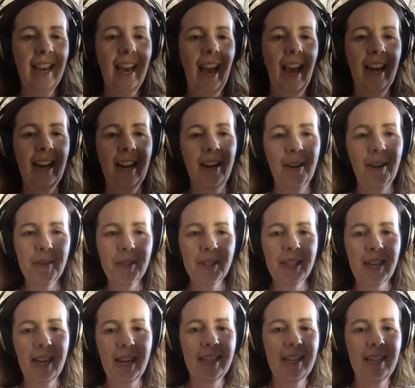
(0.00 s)
And I almost
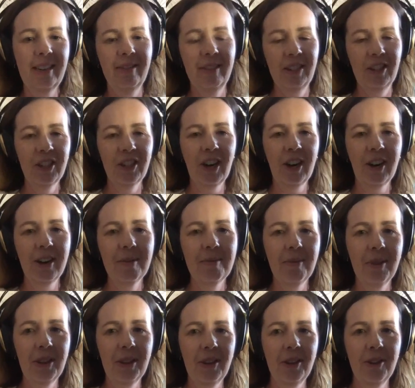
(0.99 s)
hate to even share it
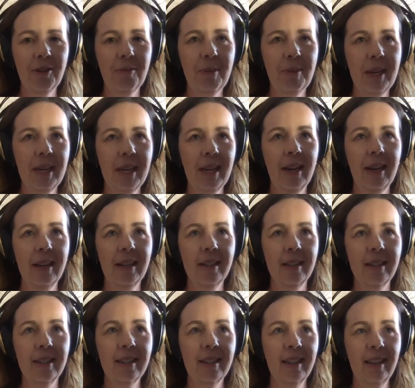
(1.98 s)
with you
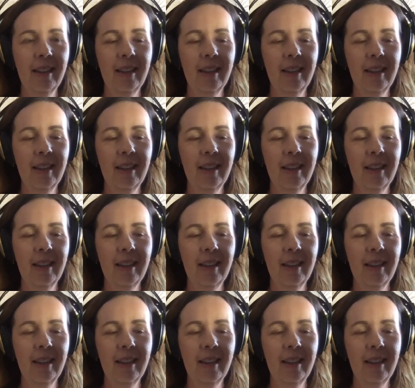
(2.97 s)
because,